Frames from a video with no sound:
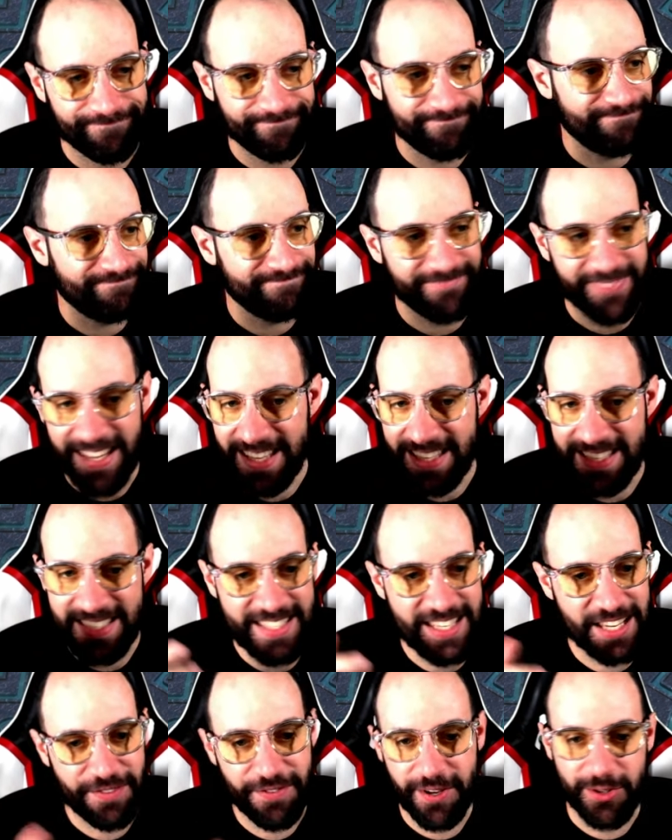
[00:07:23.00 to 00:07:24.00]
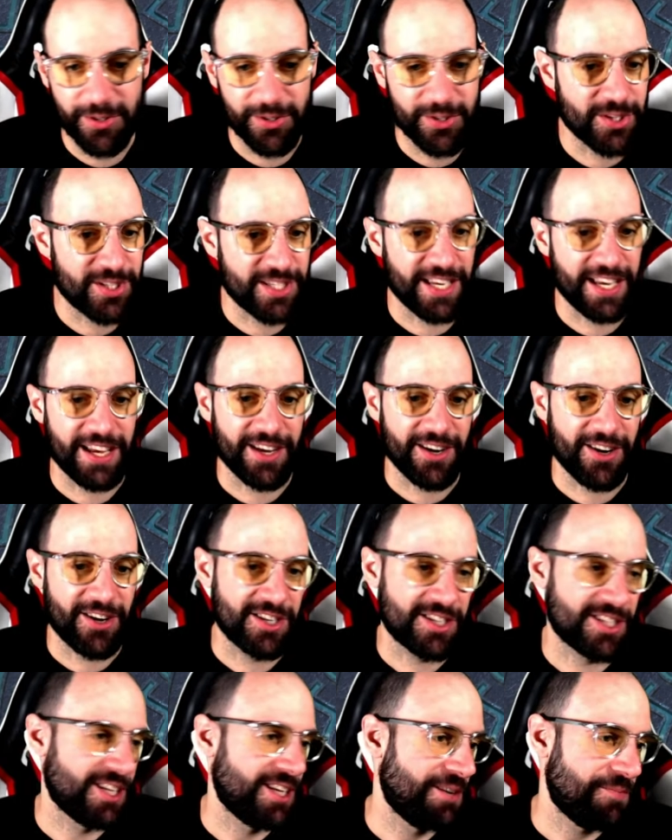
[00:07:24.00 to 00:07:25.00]
Mm, it's difficult to say,
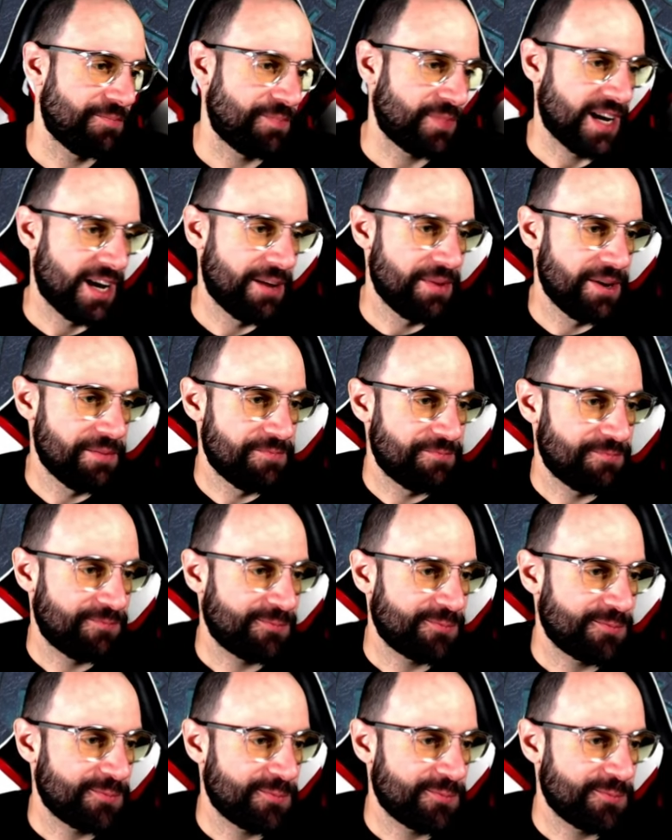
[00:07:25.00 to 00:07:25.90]
honestly. I mean,